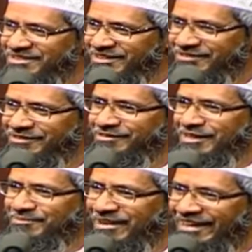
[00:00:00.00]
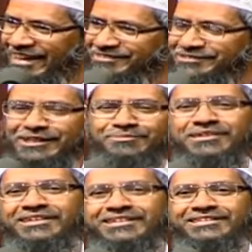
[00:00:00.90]
Jesus is same, Allah is
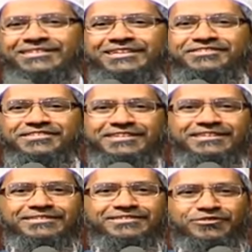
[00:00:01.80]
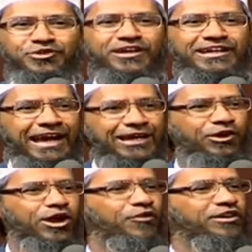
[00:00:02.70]
same. This is not
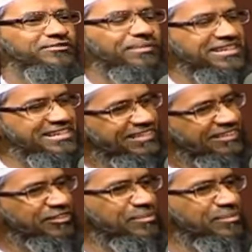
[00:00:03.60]
at all what is mentioned in the